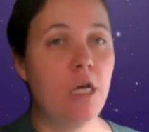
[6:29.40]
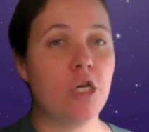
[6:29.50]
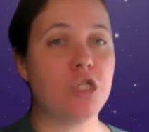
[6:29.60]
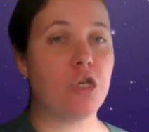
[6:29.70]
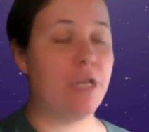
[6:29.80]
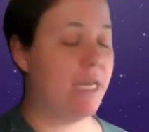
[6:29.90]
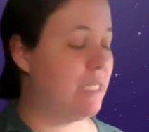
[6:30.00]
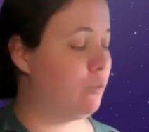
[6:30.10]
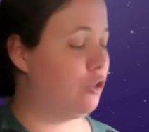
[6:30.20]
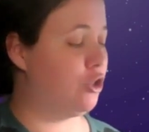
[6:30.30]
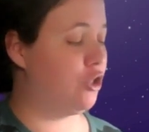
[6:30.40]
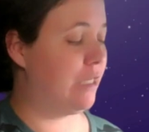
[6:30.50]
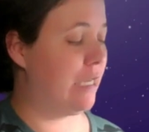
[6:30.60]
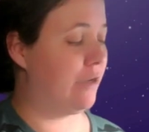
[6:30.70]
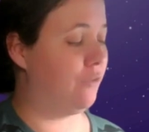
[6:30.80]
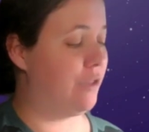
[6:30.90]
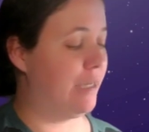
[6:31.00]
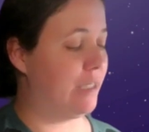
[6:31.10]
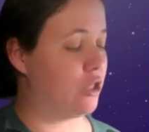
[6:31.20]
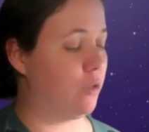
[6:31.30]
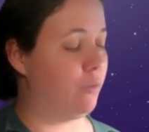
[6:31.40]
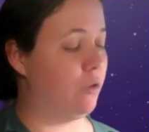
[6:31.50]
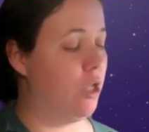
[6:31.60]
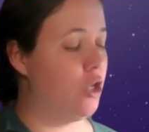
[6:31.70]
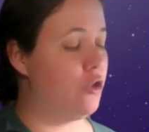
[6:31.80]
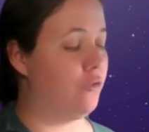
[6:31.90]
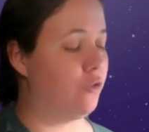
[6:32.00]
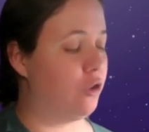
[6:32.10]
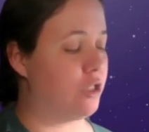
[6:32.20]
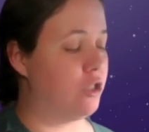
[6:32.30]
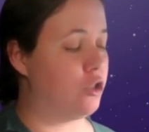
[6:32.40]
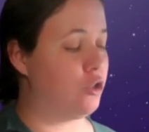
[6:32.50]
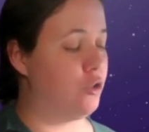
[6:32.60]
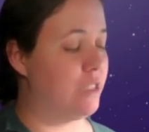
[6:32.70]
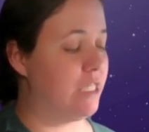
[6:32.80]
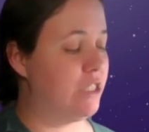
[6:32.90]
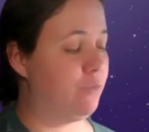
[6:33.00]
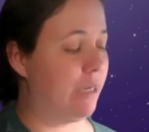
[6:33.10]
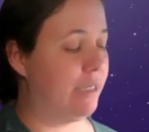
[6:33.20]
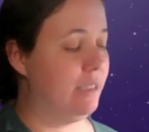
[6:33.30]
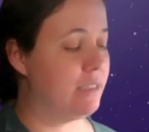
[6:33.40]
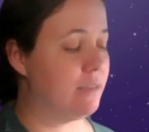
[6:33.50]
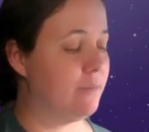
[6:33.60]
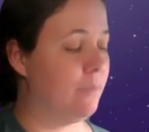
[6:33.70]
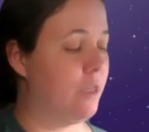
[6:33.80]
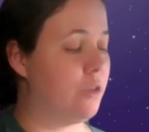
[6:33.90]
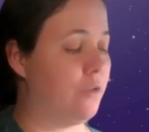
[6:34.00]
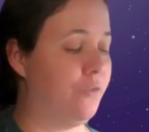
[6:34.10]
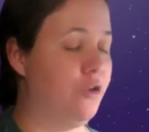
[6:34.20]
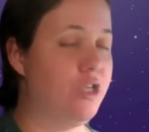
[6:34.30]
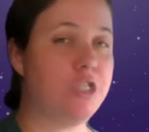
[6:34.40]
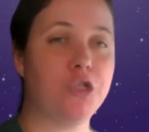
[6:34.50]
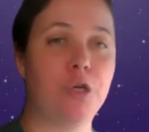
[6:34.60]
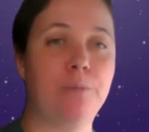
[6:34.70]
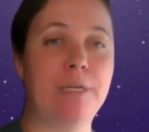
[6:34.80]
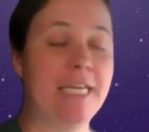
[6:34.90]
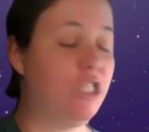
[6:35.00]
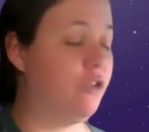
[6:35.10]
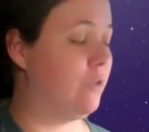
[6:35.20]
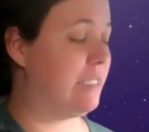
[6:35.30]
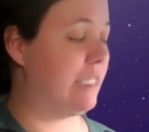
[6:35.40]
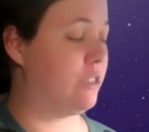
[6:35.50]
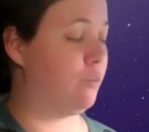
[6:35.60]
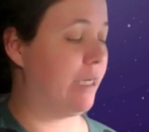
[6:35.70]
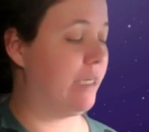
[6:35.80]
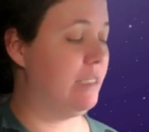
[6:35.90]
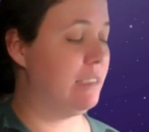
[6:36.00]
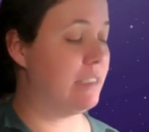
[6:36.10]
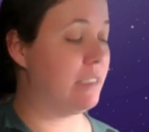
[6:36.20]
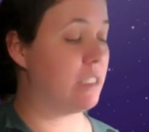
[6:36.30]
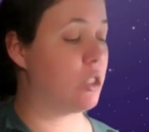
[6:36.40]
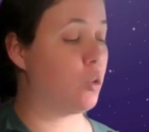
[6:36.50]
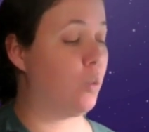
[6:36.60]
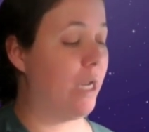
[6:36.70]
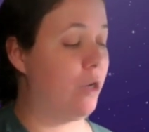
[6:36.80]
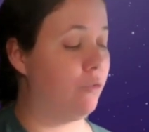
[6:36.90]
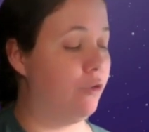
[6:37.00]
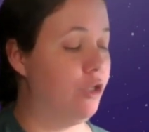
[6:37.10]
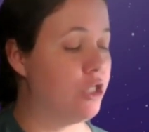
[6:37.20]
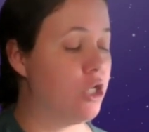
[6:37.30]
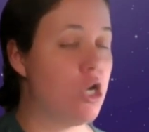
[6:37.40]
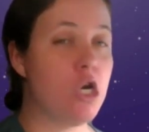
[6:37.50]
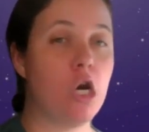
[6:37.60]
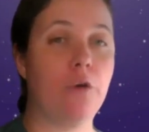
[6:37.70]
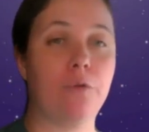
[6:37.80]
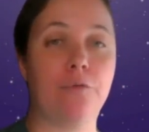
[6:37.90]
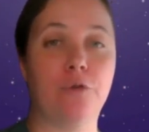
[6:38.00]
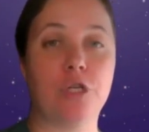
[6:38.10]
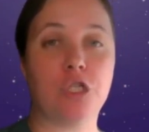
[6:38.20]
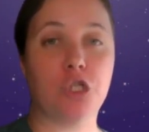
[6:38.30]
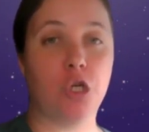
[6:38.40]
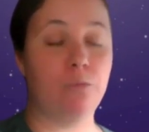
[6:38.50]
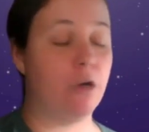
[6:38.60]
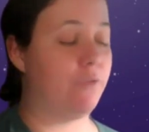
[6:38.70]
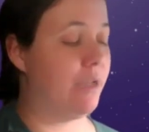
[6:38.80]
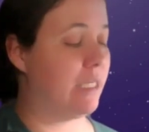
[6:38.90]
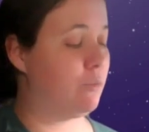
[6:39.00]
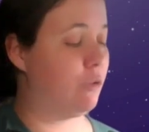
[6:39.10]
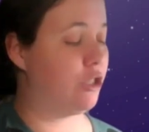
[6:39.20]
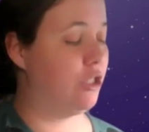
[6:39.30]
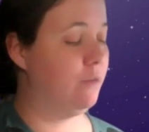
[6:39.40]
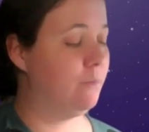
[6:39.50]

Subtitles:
So that is what you should get for that example. You've got two sets of brackets. The first term in each of the sets of brackets is the square root of the first term of that expression.